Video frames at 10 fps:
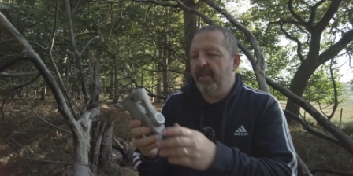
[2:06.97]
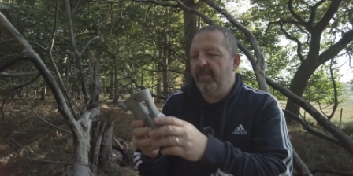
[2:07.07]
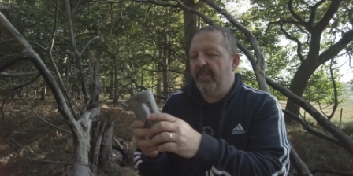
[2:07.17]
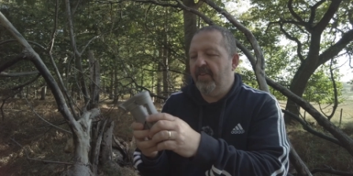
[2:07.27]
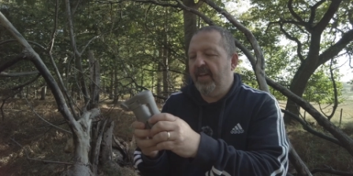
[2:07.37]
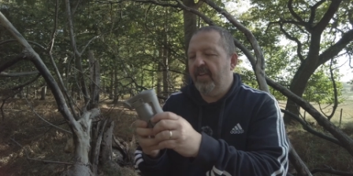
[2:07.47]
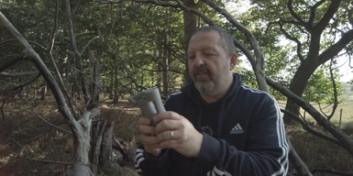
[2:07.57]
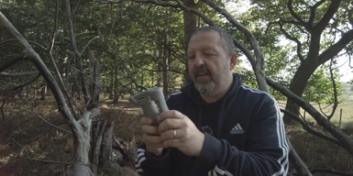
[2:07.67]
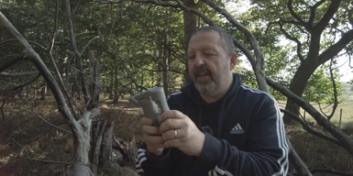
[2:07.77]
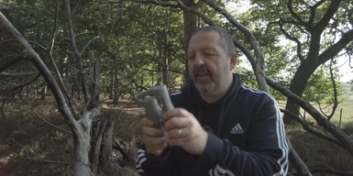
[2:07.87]
You just
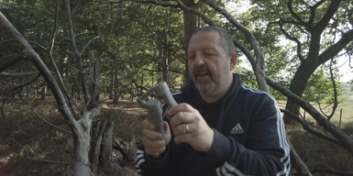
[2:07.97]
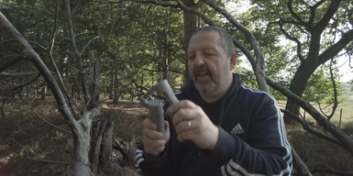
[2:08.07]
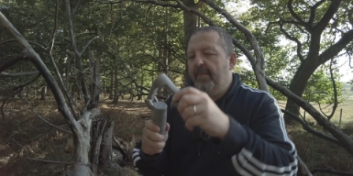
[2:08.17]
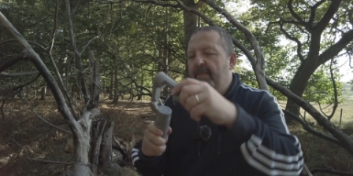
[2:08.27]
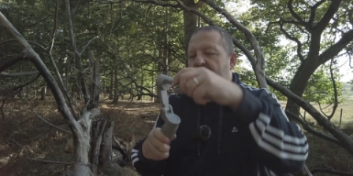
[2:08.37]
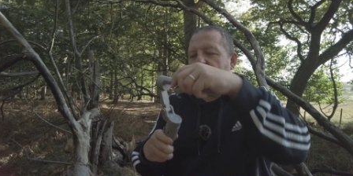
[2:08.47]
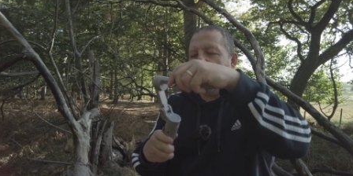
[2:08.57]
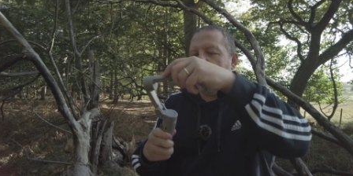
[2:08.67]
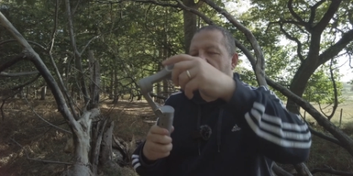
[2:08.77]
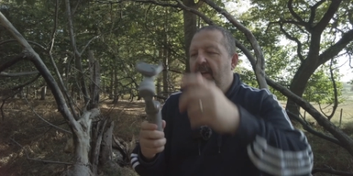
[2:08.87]
literally clip this
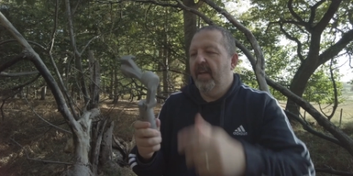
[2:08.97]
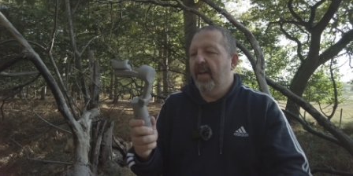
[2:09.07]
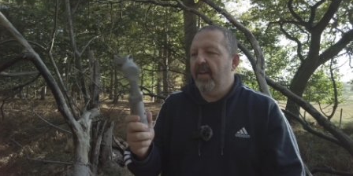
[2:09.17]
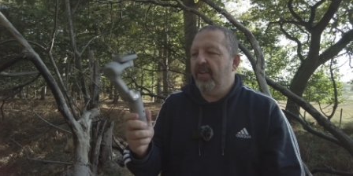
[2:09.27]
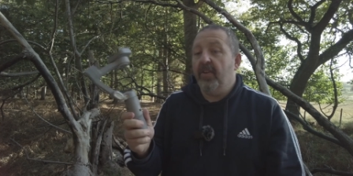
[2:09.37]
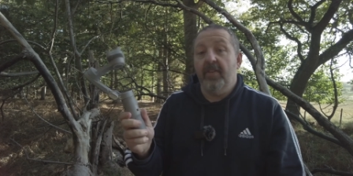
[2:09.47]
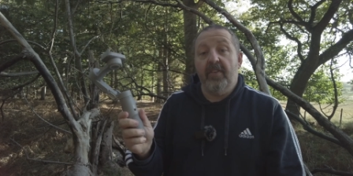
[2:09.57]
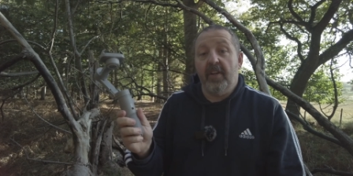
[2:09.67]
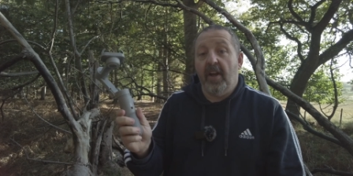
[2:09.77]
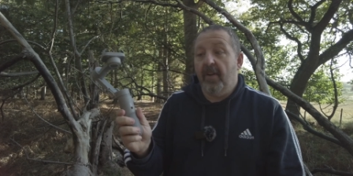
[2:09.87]
up and you're good
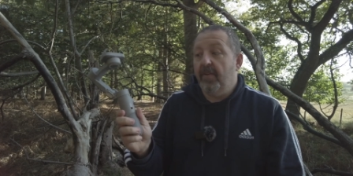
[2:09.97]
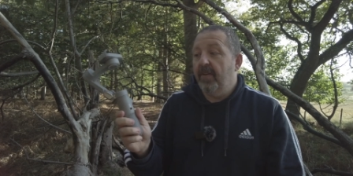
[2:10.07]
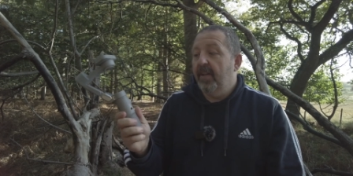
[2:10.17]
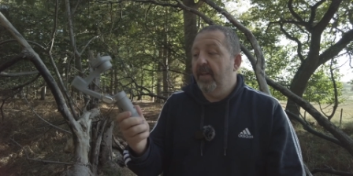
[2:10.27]
to go.